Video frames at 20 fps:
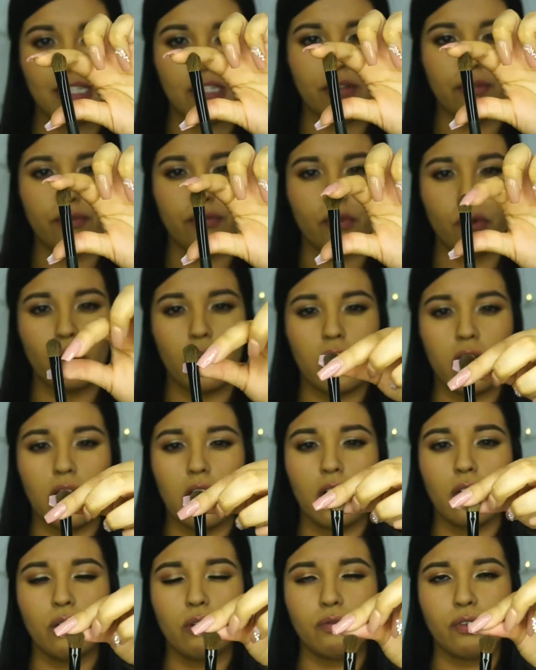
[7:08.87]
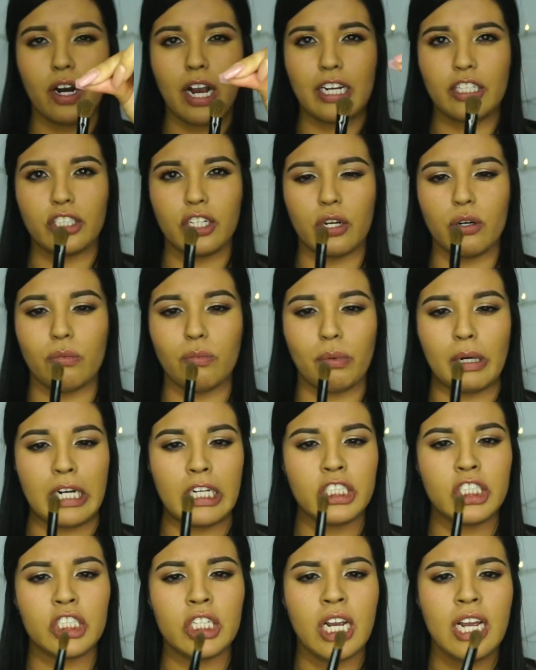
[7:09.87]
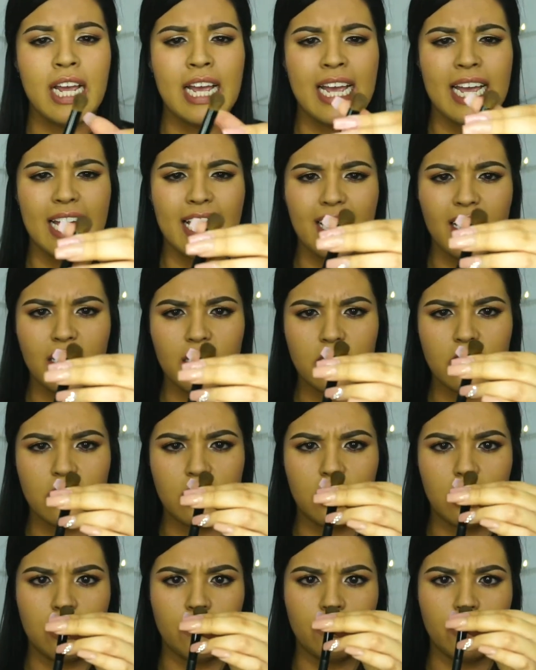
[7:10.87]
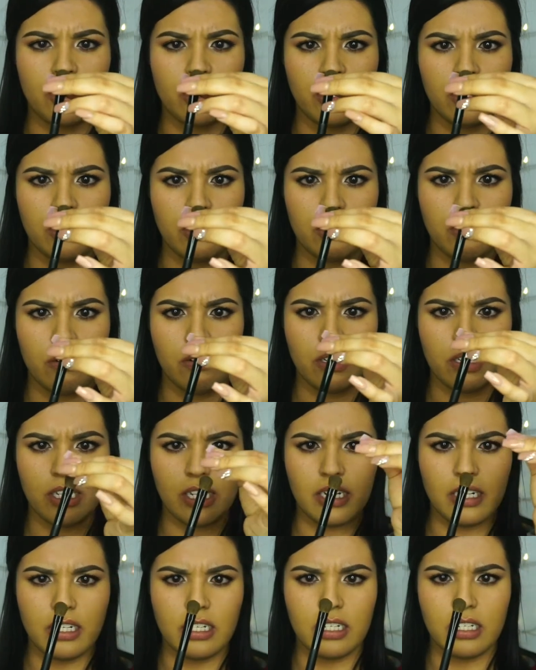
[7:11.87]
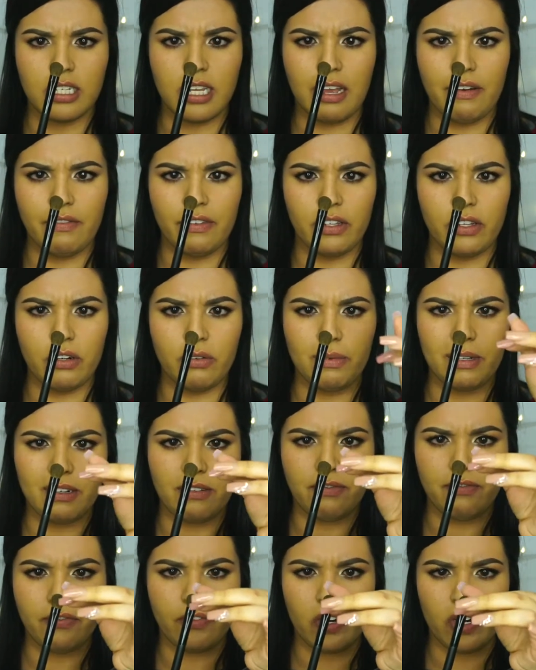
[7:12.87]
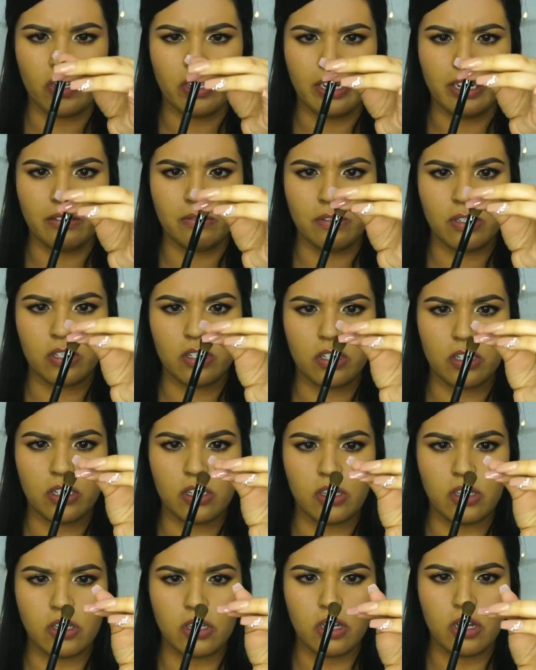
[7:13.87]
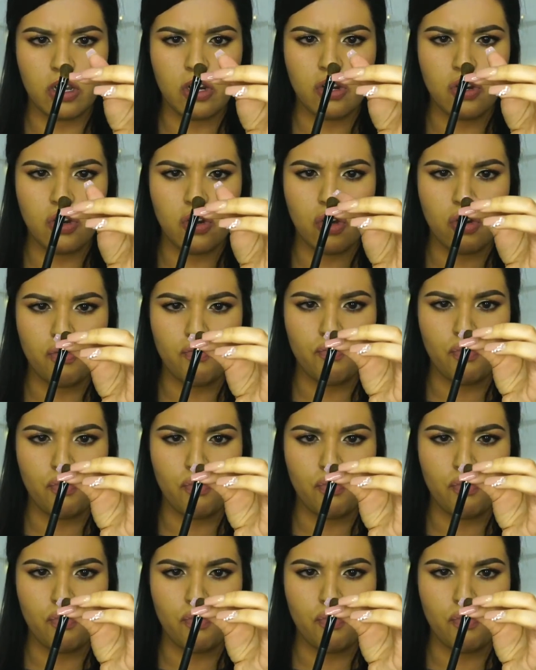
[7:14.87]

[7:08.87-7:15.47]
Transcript: Sephora All-Over-Eyeshadow brush. I'm starting to notice that it does have a little bit of fallout, which is no